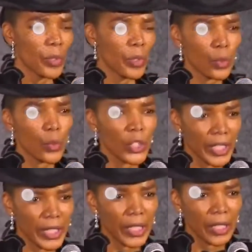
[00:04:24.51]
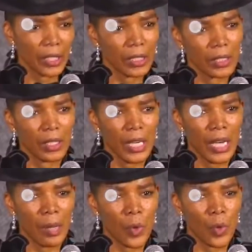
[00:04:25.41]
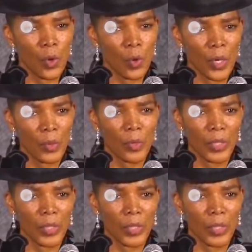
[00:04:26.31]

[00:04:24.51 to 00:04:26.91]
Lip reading: or when we weren't at the same place together,